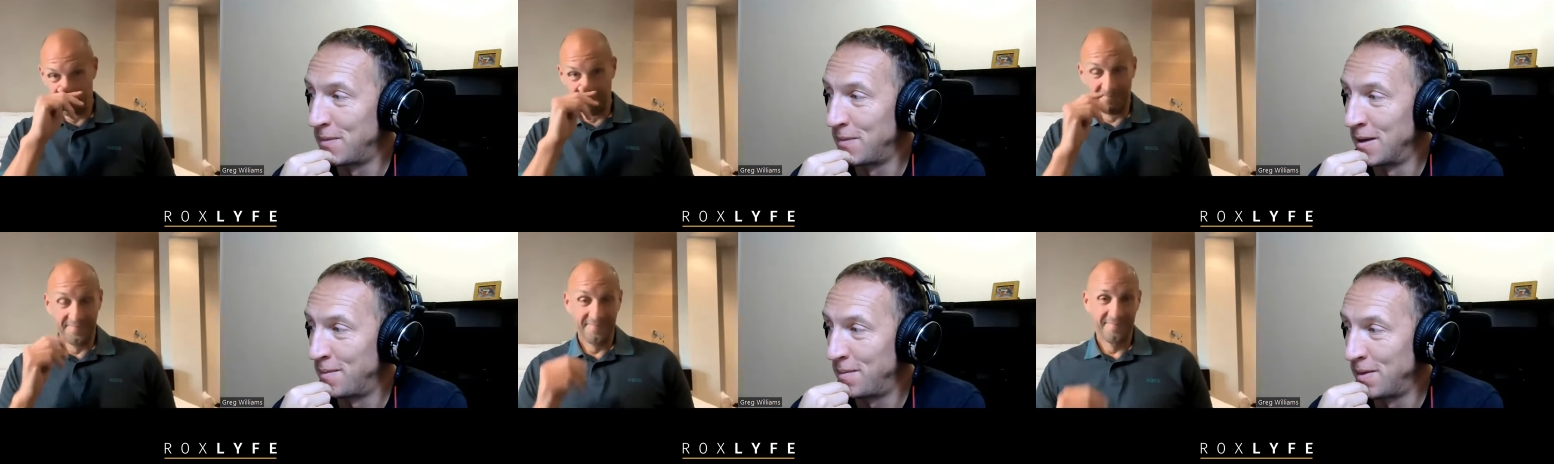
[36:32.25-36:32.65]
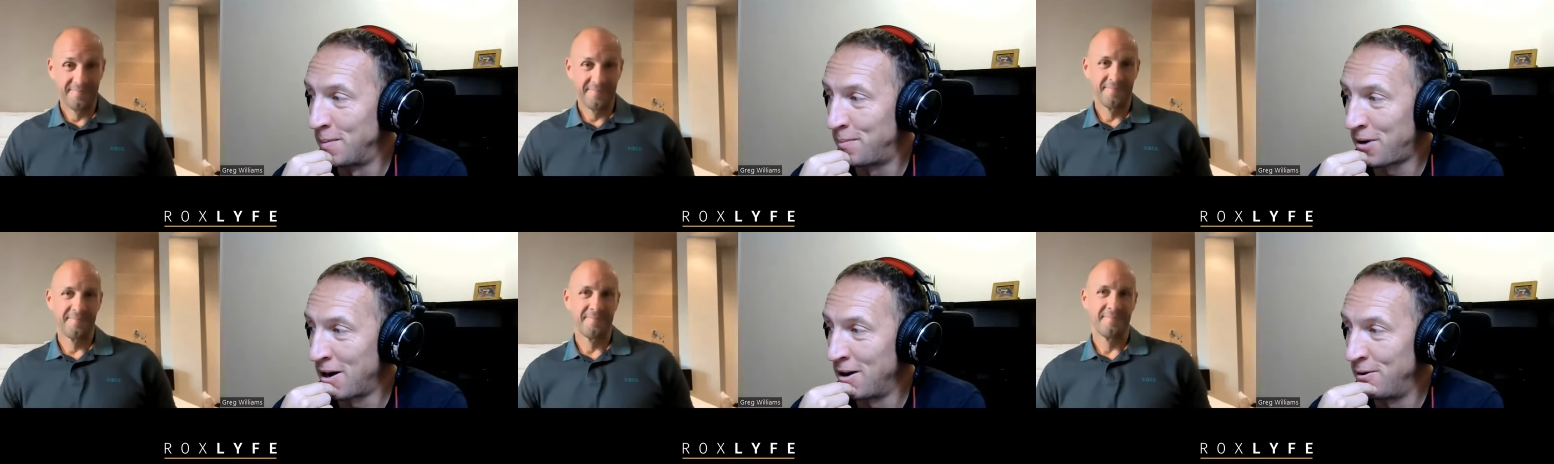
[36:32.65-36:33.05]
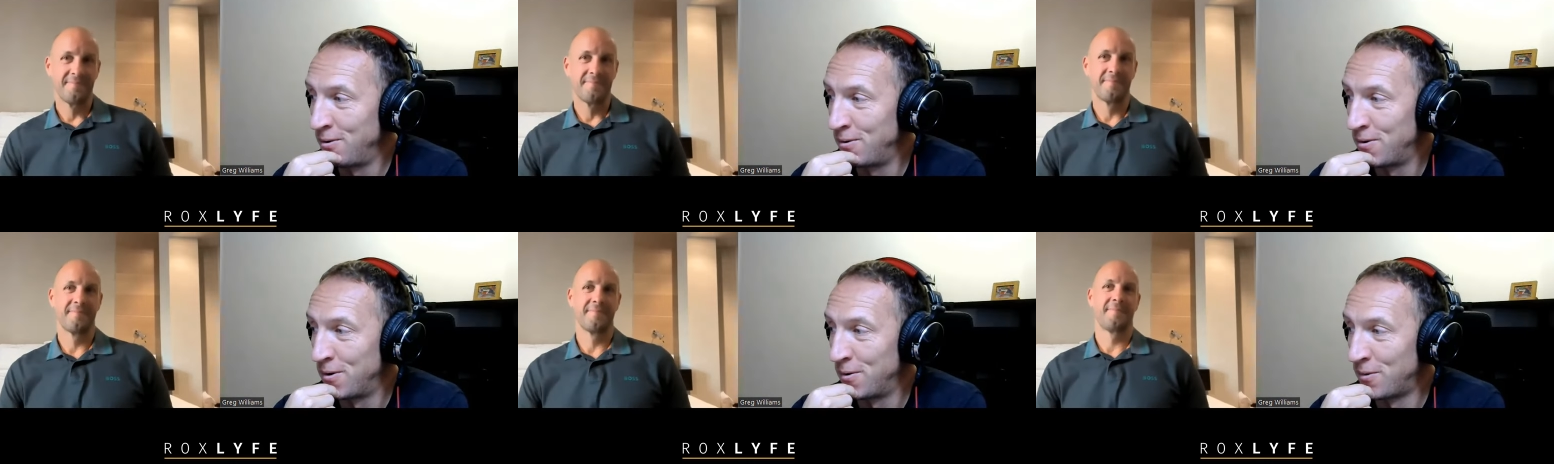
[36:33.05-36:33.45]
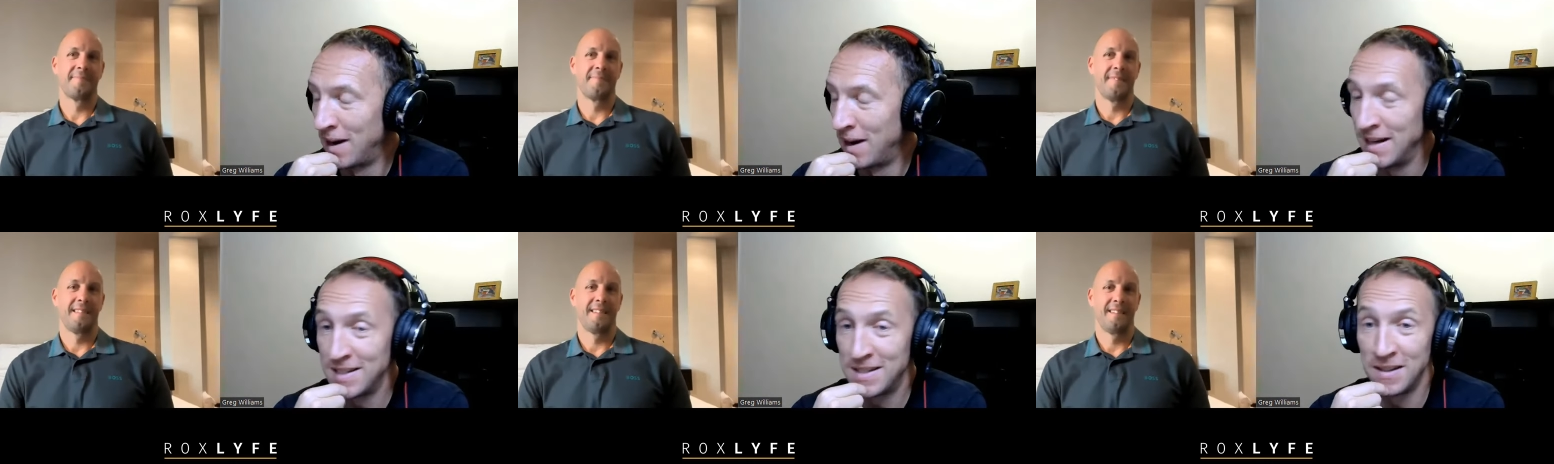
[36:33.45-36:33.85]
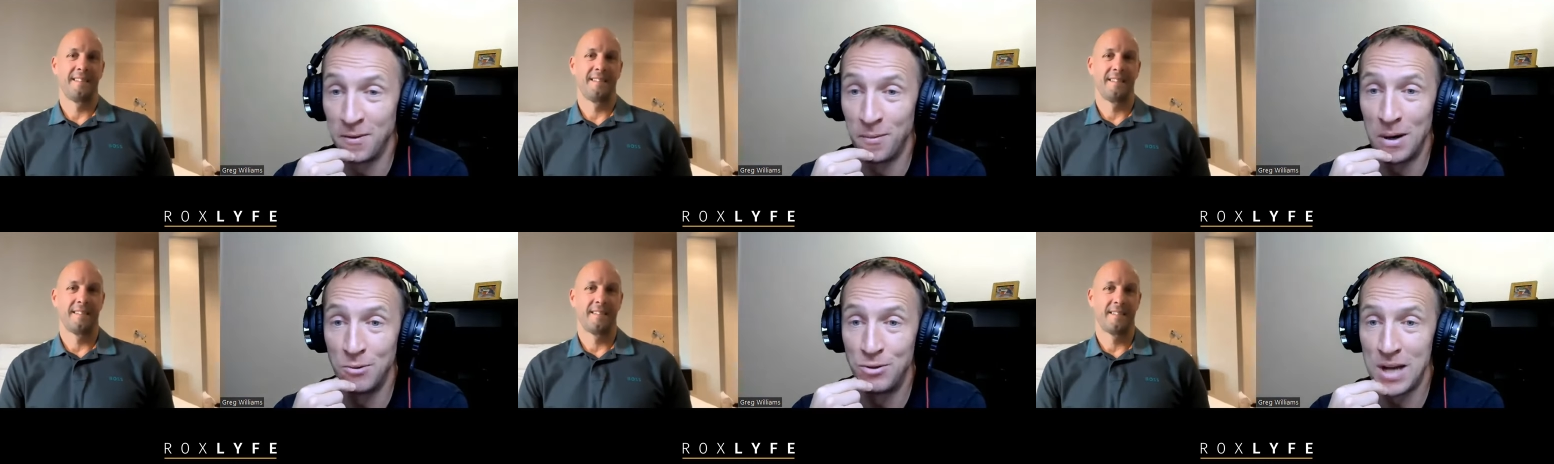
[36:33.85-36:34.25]
Speaker 1: the, the pro weights at
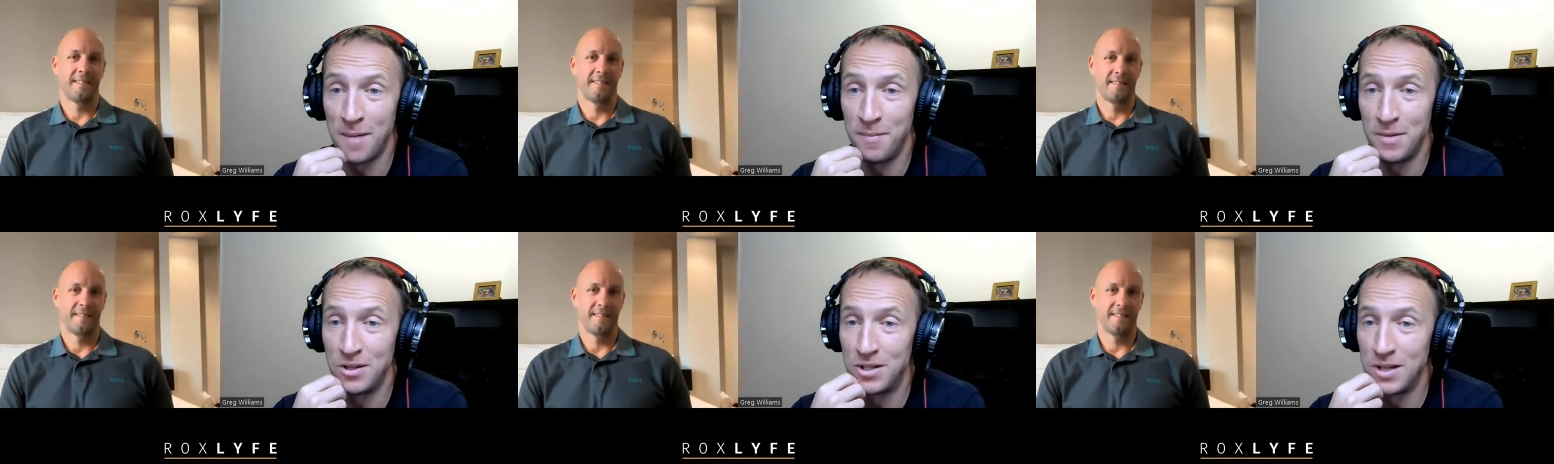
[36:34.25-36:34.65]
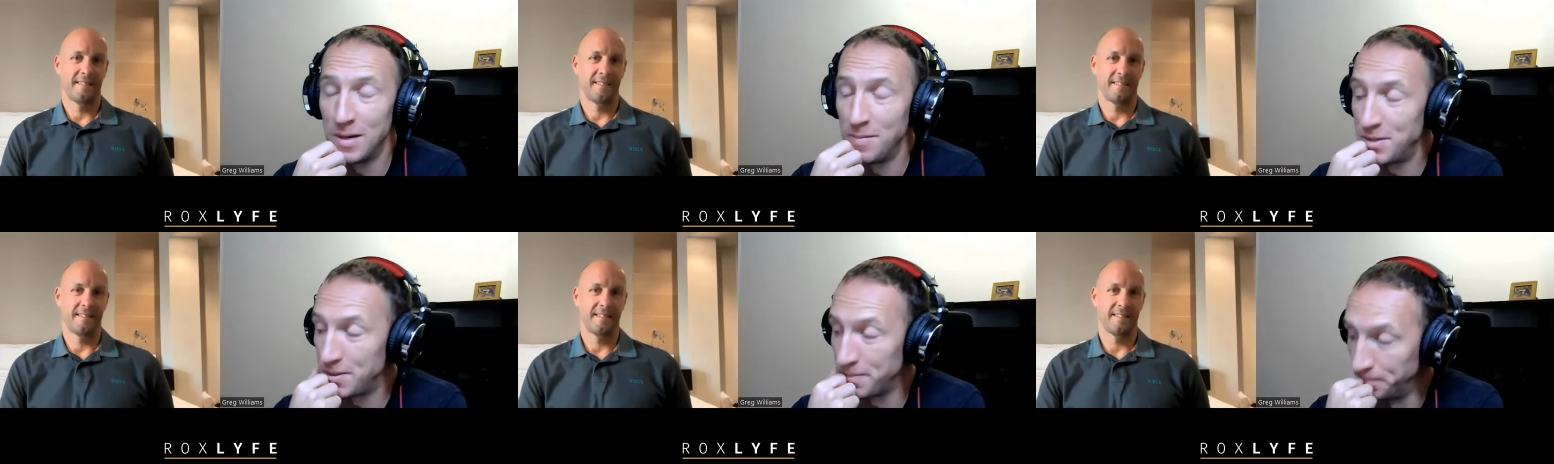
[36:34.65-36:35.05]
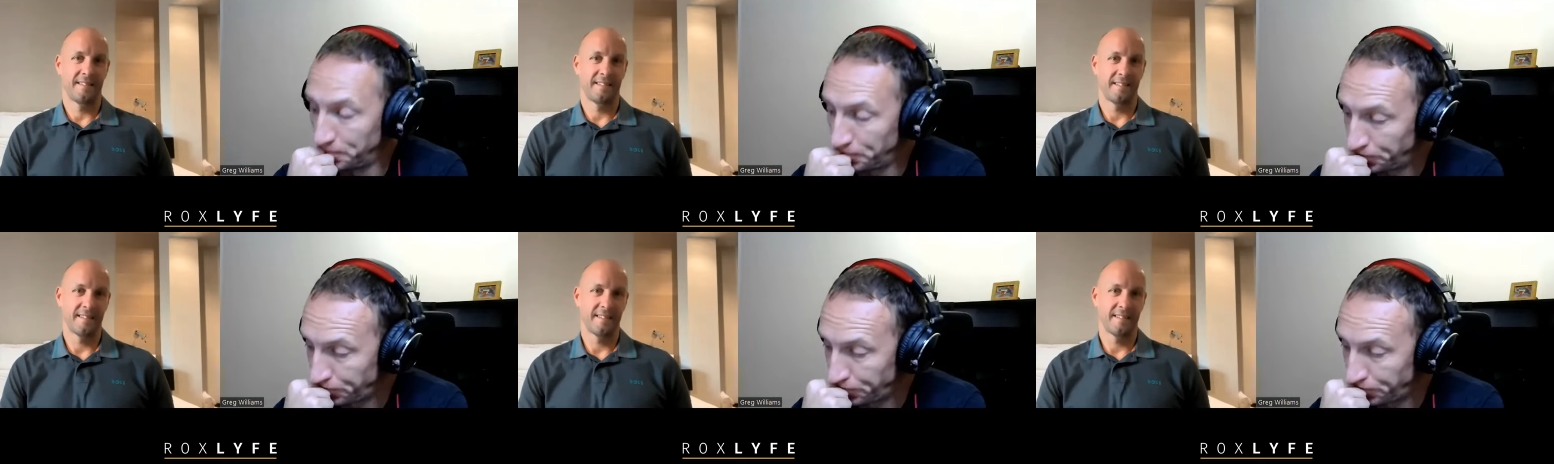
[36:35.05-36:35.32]
the World Championships.